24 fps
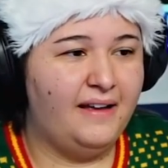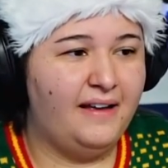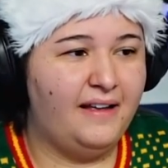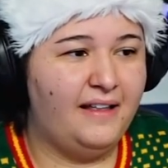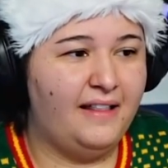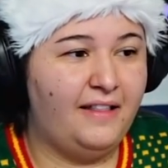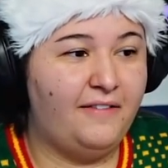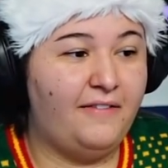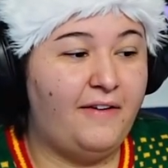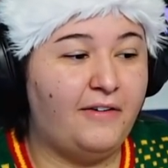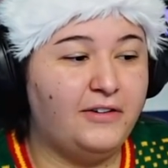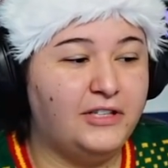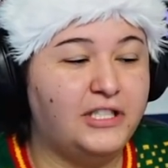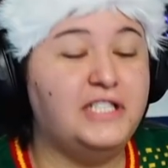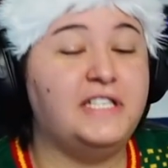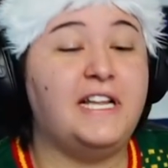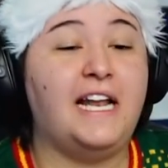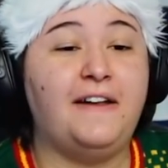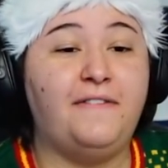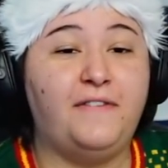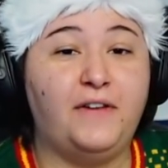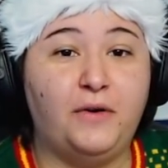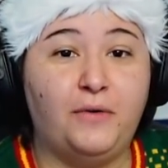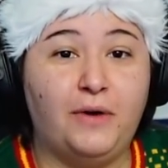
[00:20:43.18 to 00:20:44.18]
love how she's not
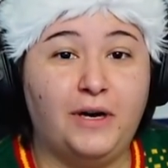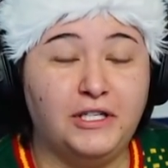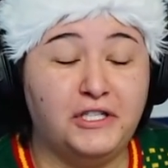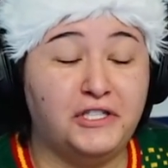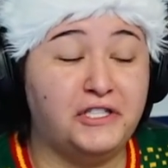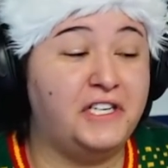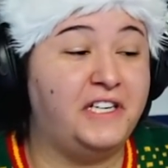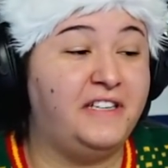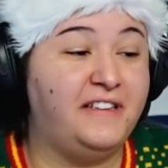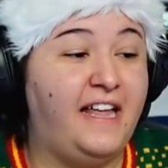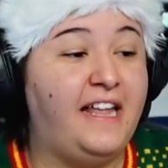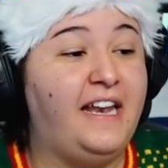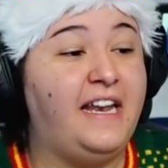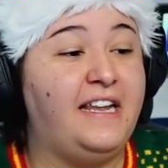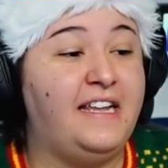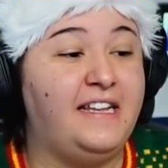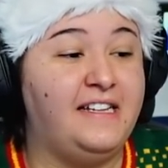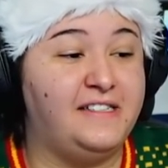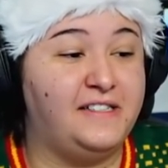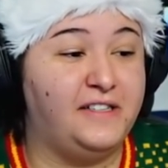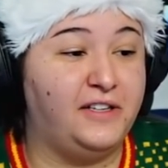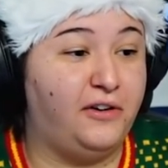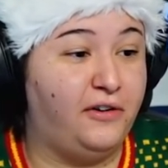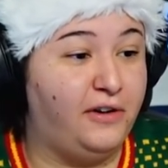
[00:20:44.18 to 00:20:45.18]
even questioning that it
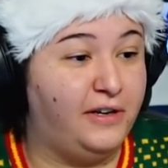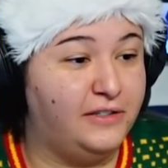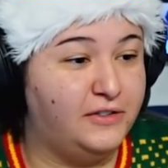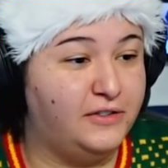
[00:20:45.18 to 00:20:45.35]
is the Grinch.